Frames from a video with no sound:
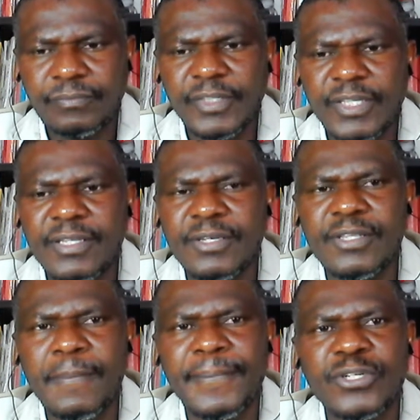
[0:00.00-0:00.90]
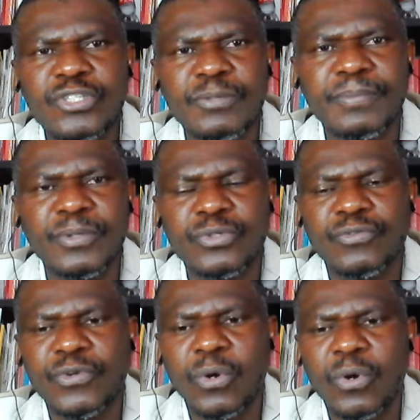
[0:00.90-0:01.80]
the principles of
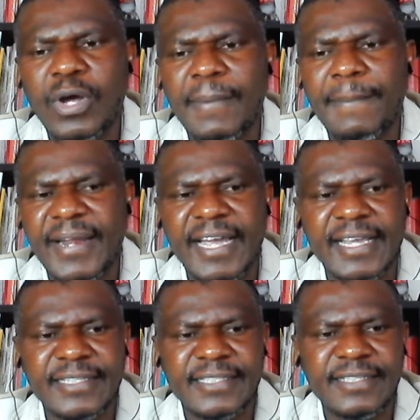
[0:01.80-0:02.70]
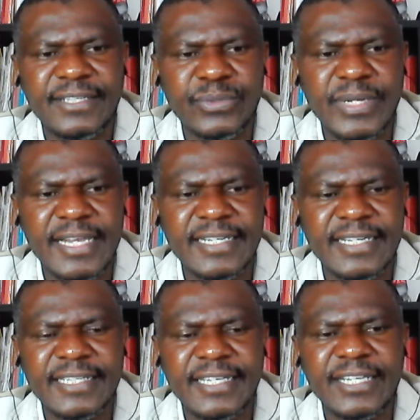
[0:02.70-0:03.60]
law applied in the United
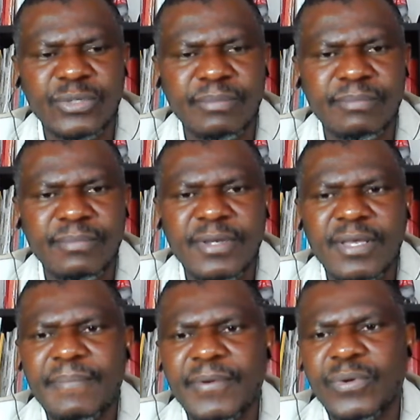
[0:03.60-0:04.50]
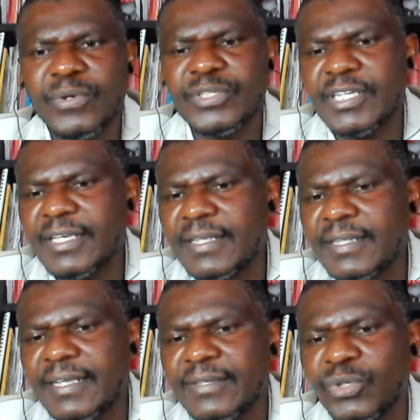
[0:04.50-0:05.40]
Kingdom, because
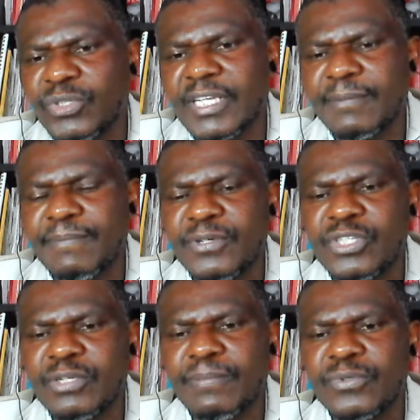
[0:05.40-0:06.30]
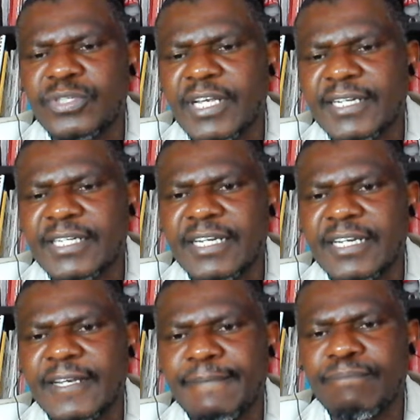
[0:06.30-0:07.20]
those are the principles that
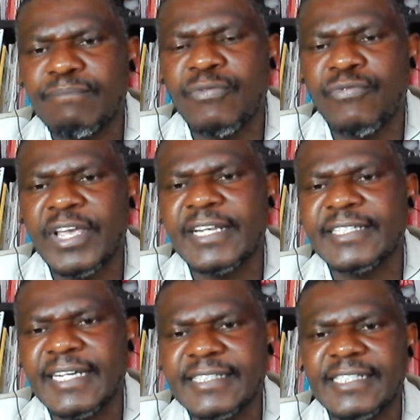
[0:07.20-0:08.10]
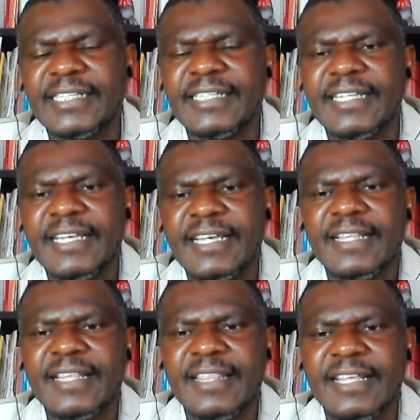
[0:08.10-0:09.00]
prevailed until
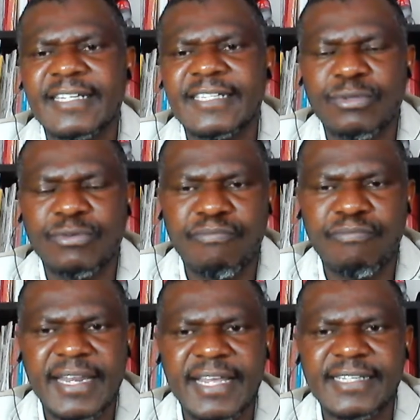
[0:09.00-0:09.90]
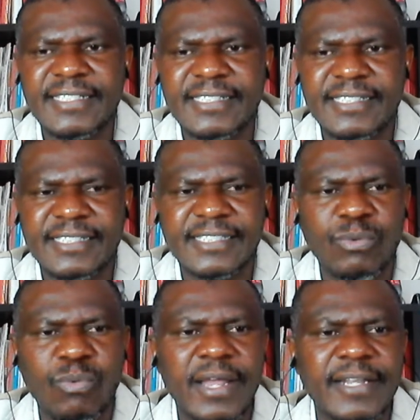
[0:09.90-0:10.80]
the 30th of May 1961.